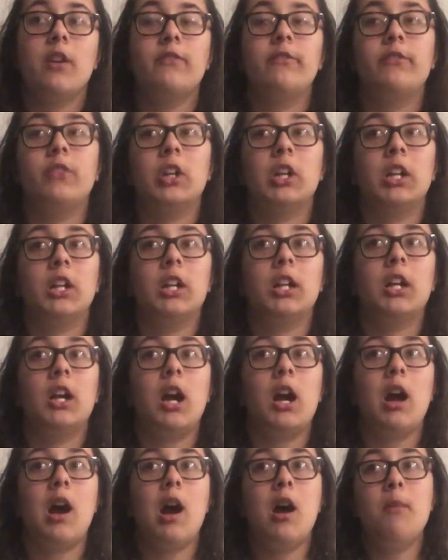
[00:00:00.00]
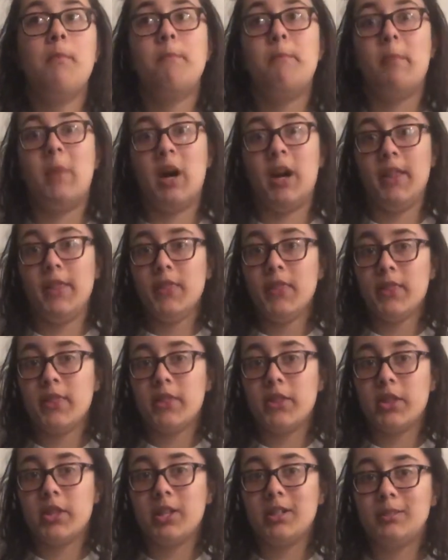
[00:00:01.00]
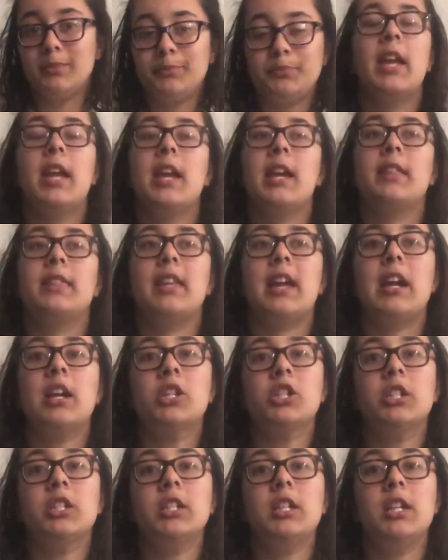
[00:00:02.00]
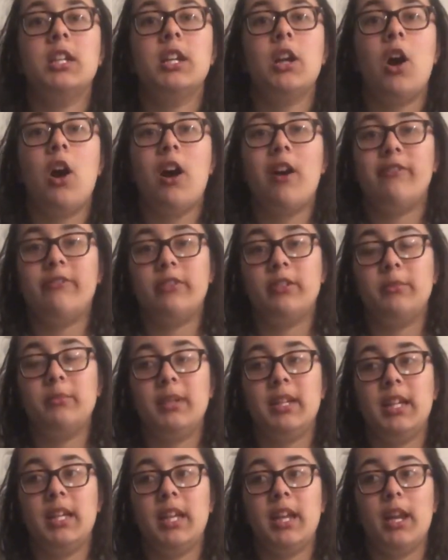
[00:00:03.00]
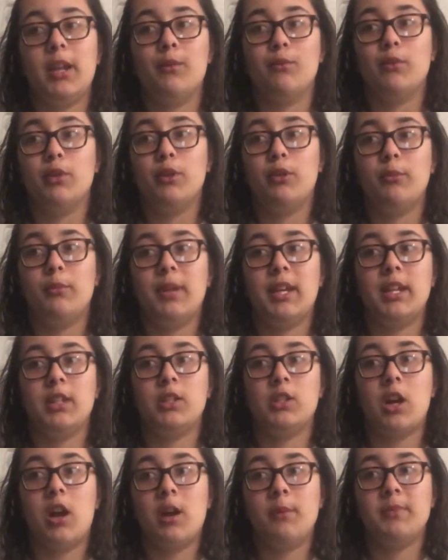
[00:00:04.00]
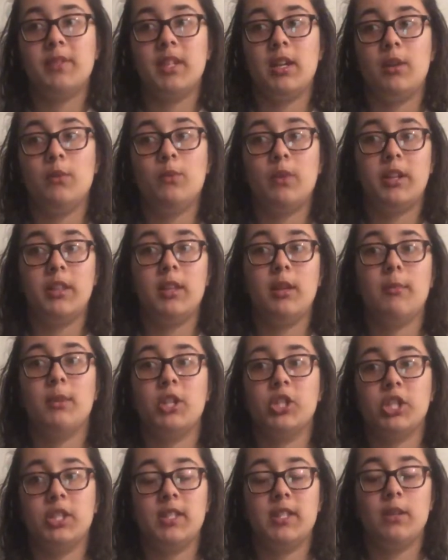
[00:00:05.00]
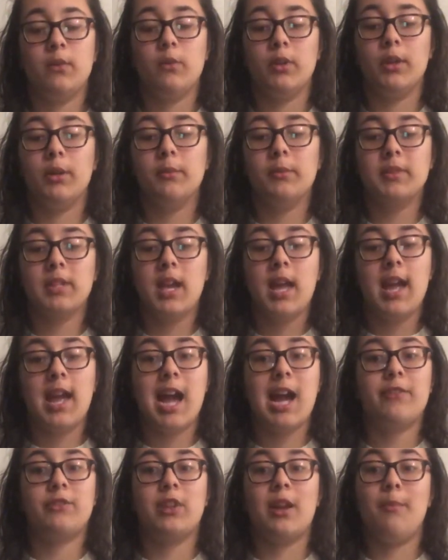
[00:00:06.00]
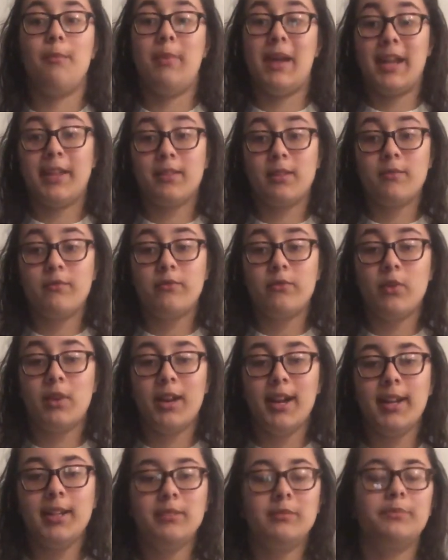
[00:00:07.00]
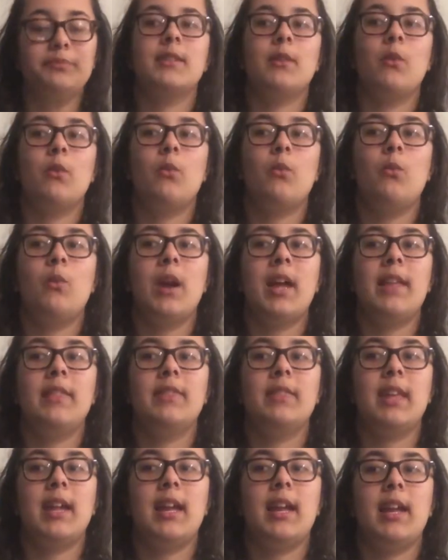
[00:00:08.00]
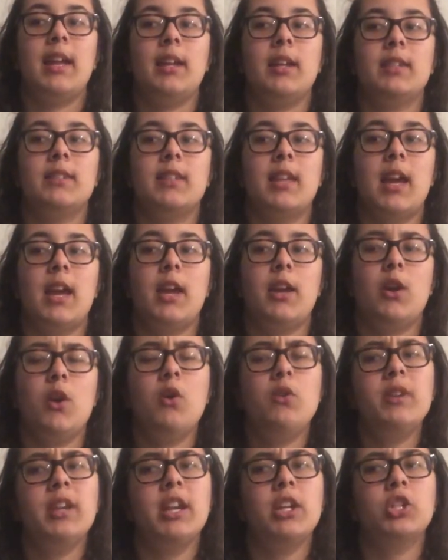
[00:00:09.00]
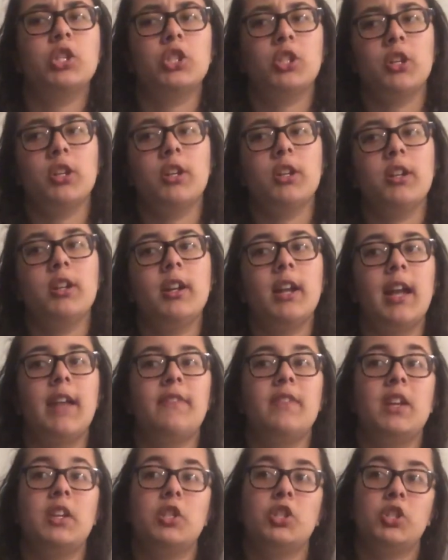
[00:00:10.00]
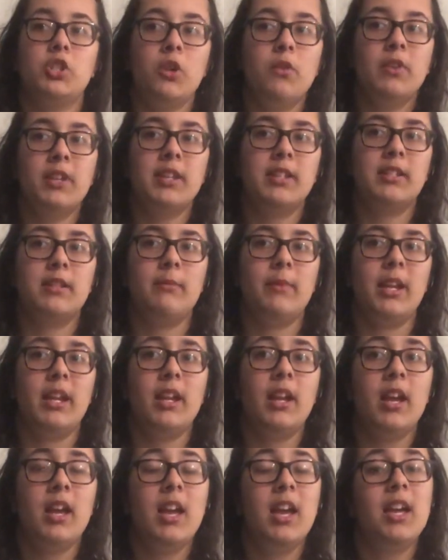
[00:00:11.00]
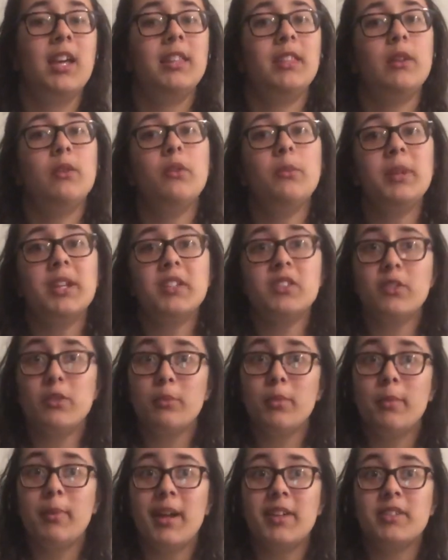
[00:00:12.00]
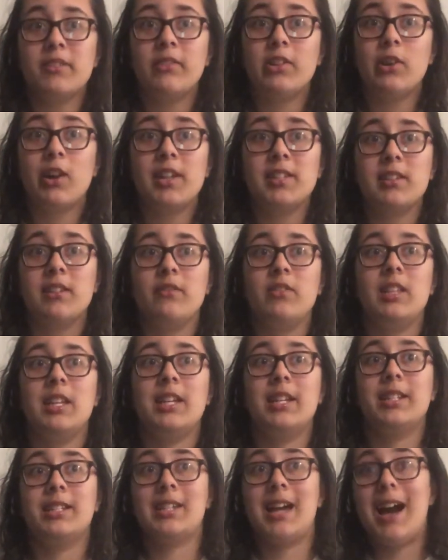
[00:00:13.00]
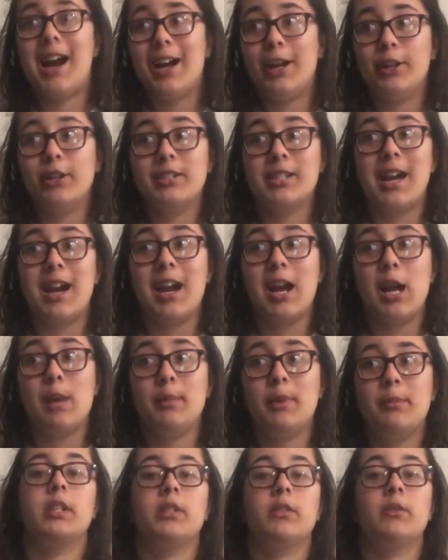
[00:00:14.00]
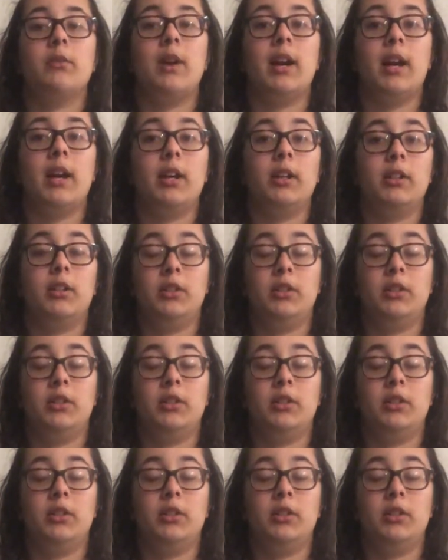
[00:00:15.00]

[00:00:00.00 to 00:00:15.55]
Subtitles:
for a month. They actually offered me a room in Thompson, one of the emergency rooms, after I begged them for it. When they said, okay, sure, and they showed it to me, They were being super passive aggressive the entire time. So I